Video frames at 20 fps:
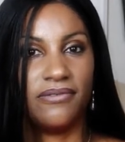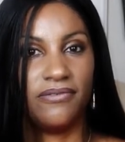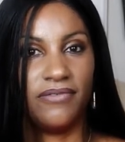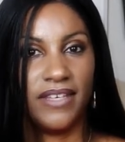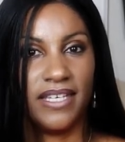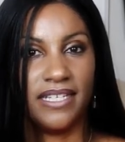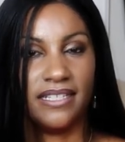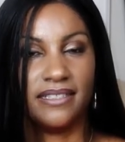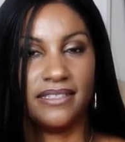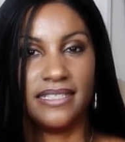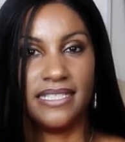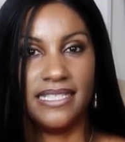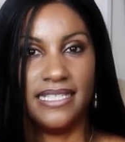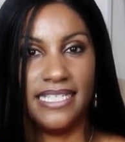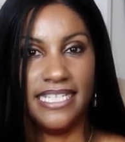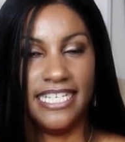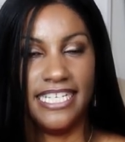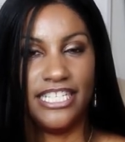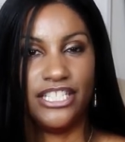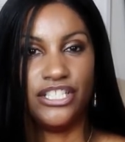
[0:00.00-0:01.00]
feel the
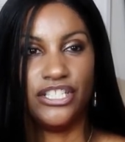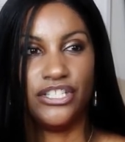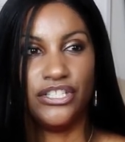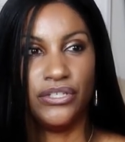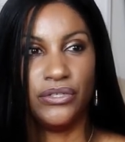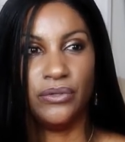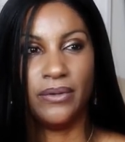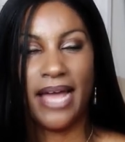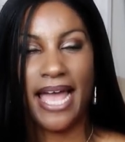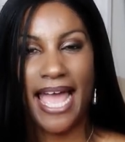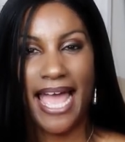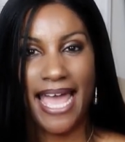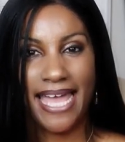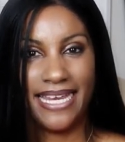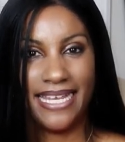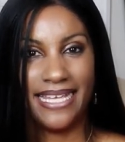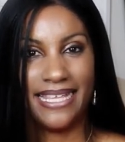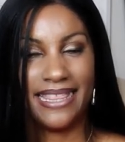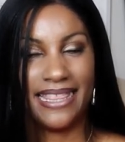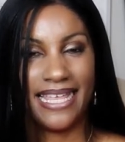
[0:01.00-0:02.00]
need to do
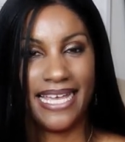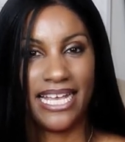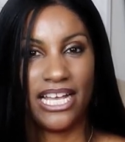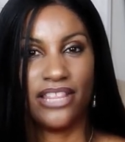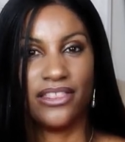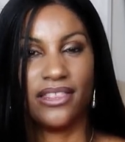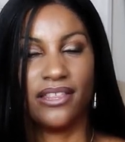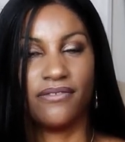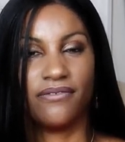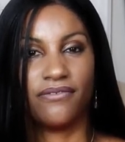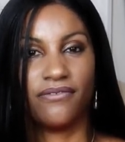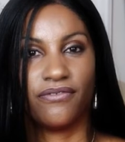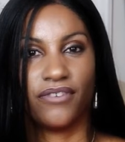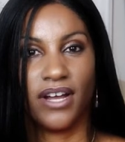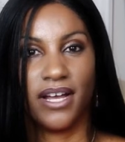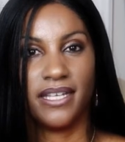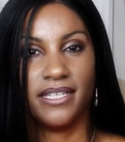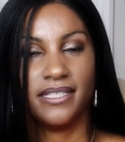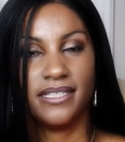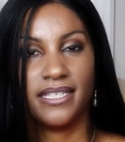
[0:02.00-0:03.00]
anything on the
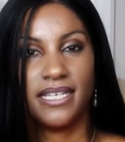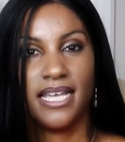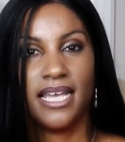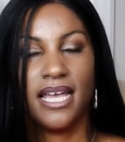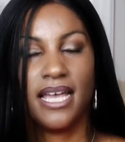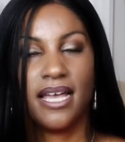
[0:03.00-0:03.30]
front